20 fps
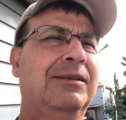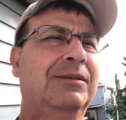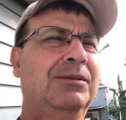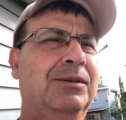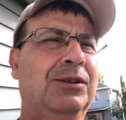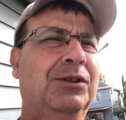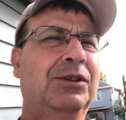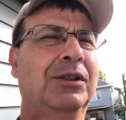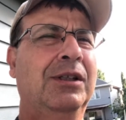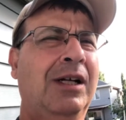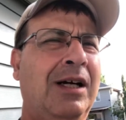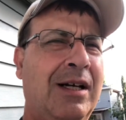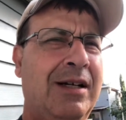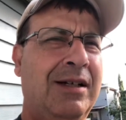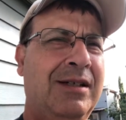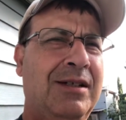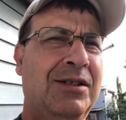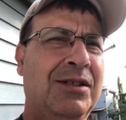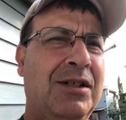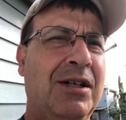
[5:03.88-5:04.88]
which a lot
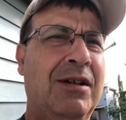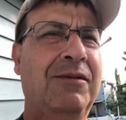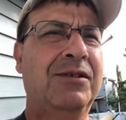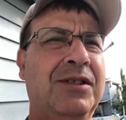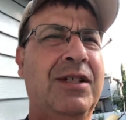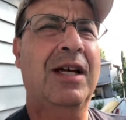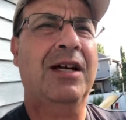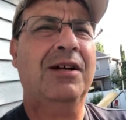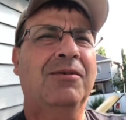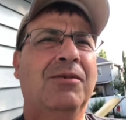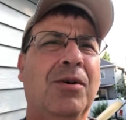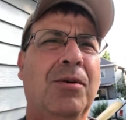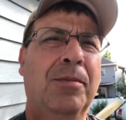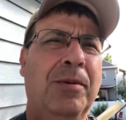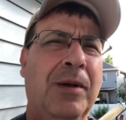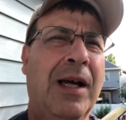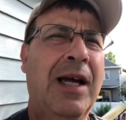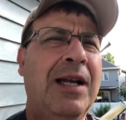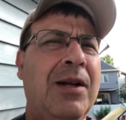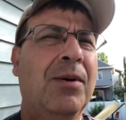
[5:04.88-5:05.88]
of this stuff is
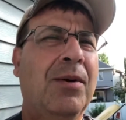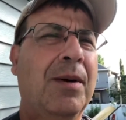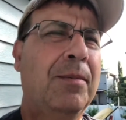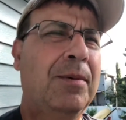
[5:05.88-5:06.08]
anaerobic anyway,